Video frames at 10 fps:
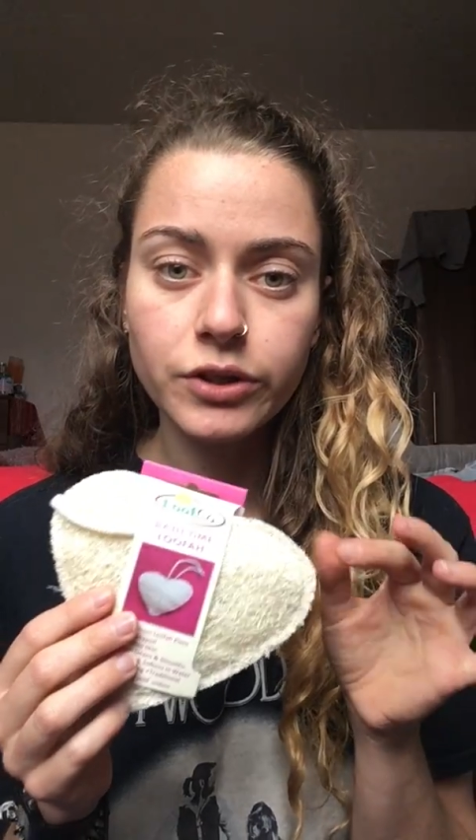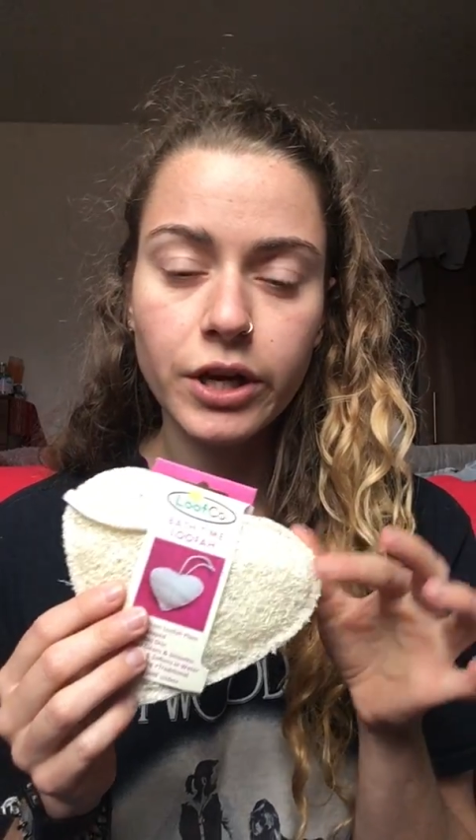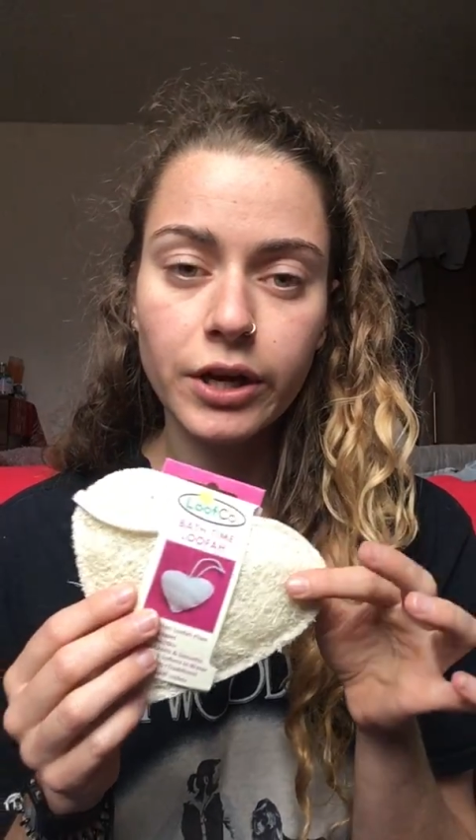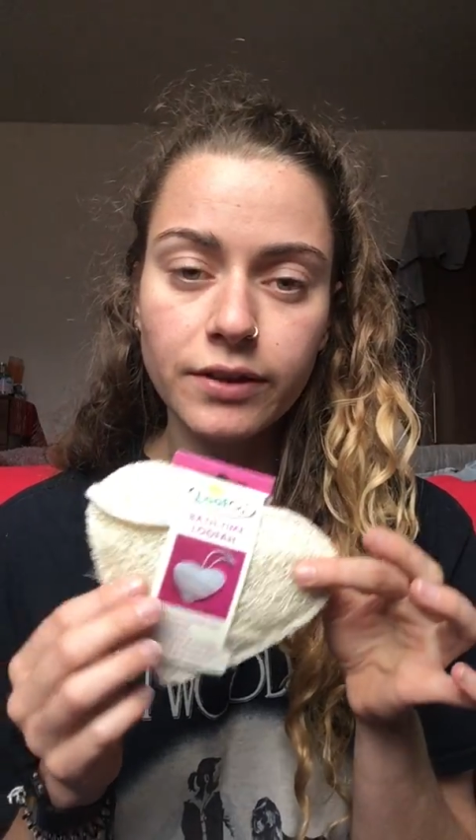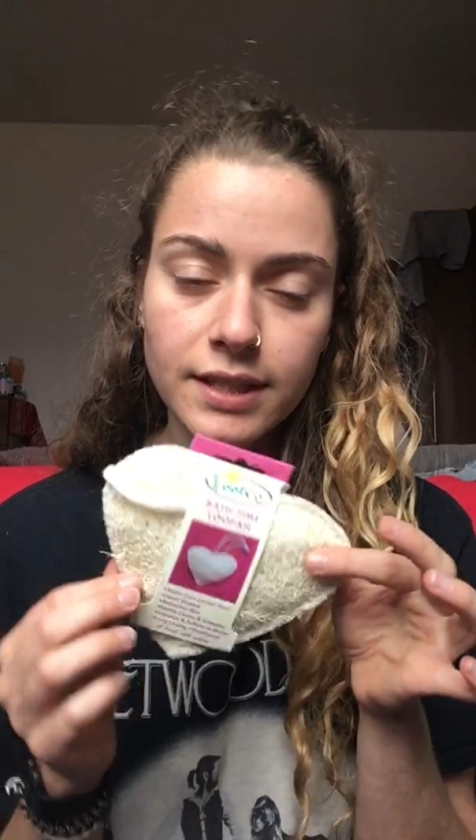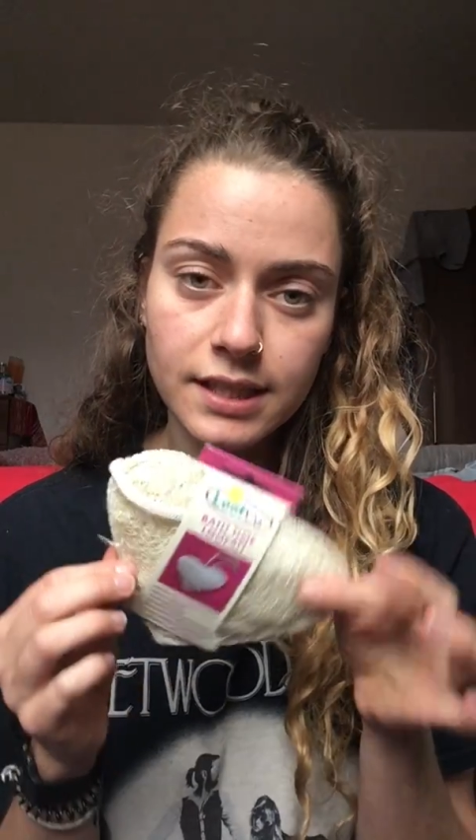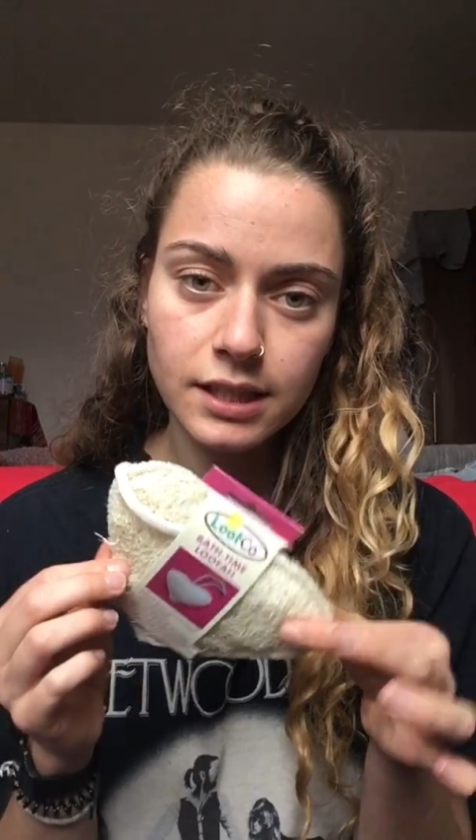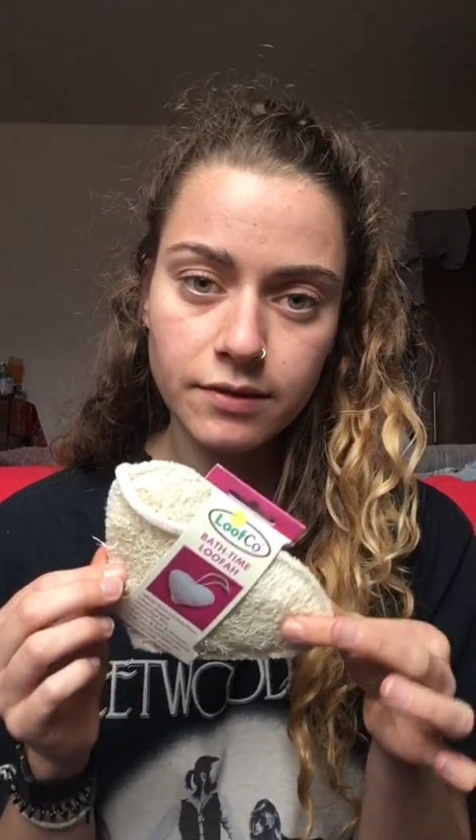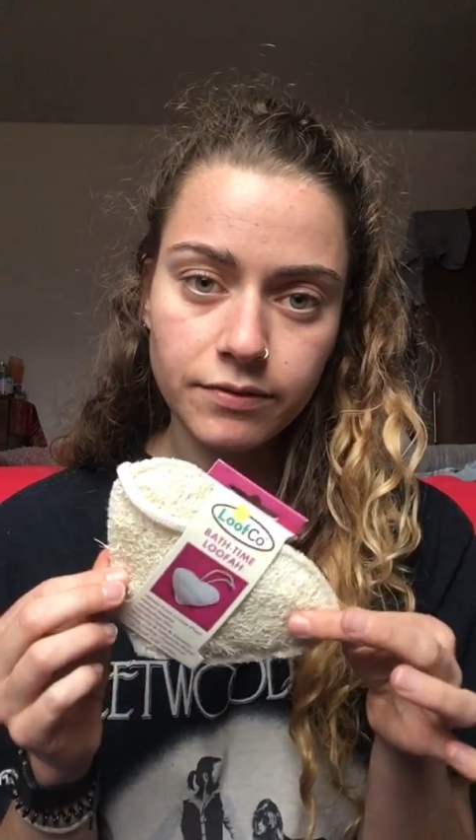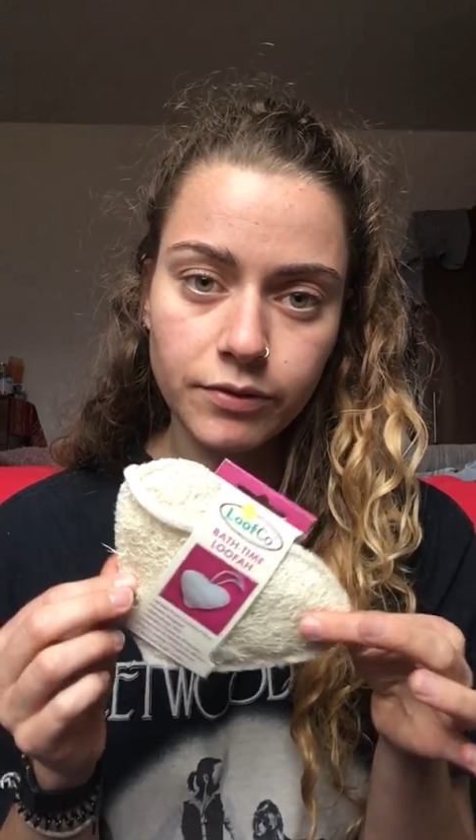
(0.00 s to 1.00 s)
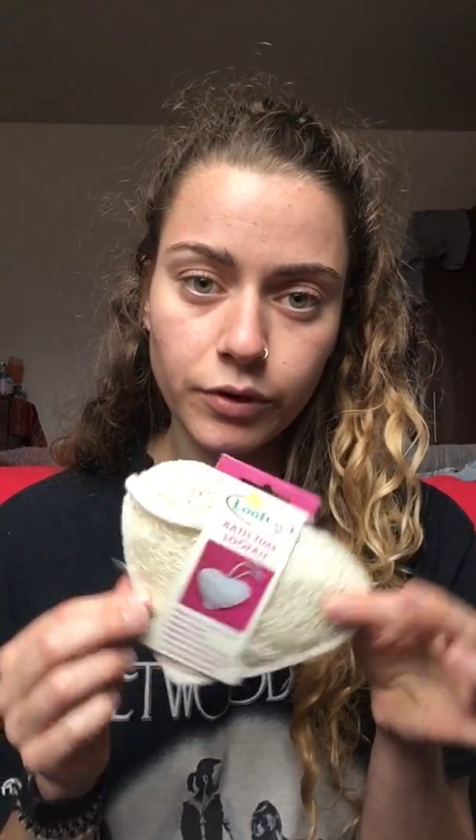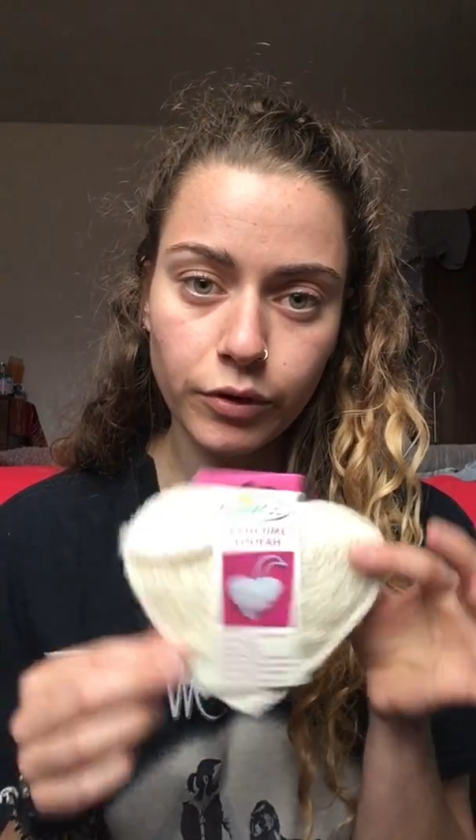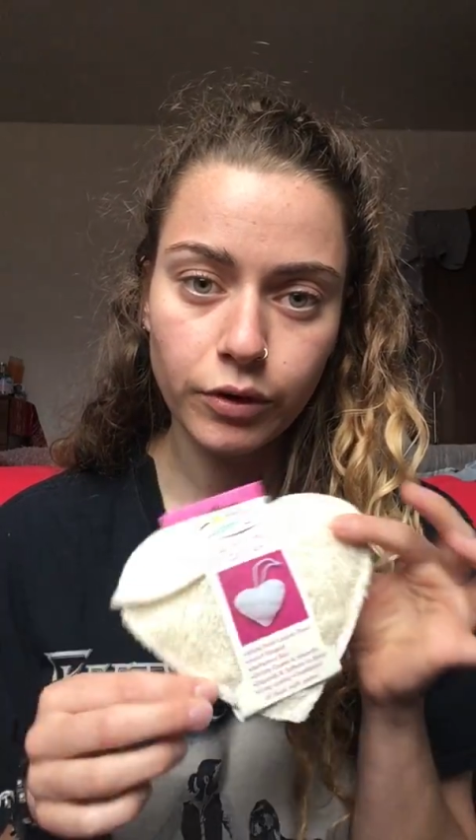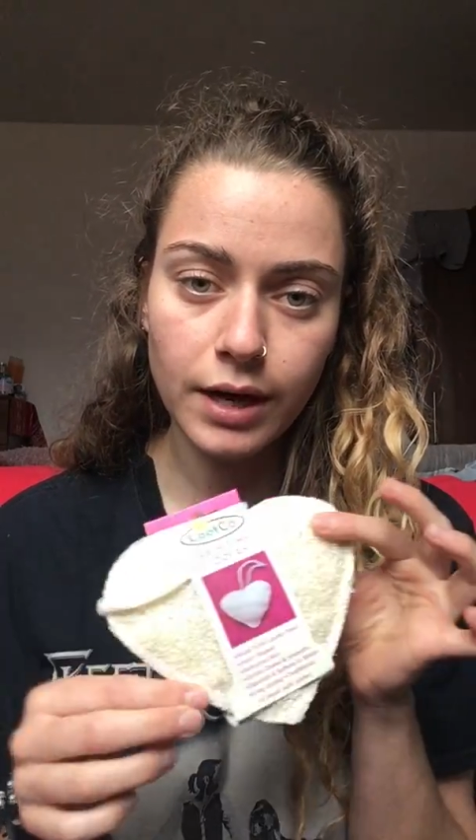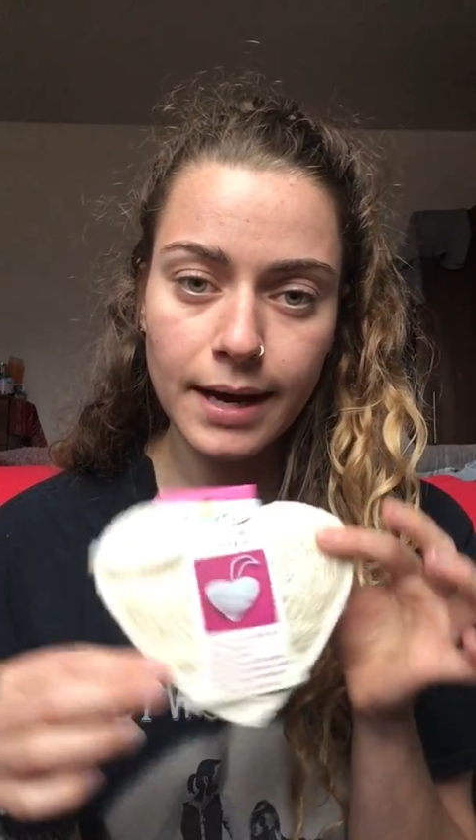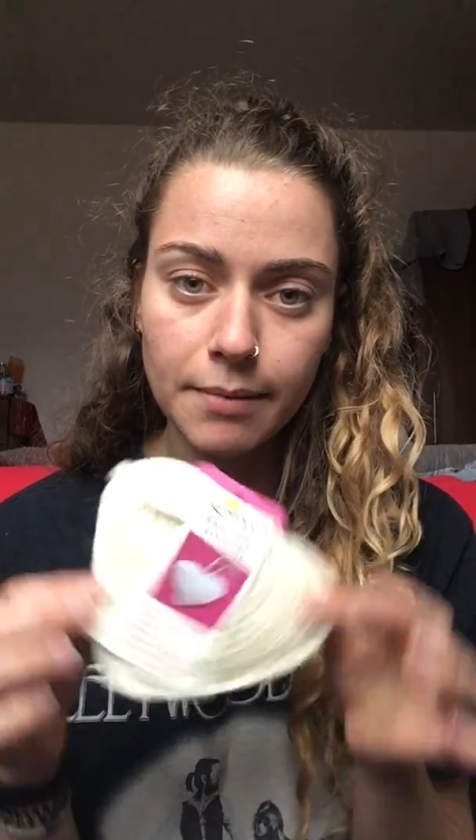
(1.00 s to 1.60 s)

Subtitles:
So this is for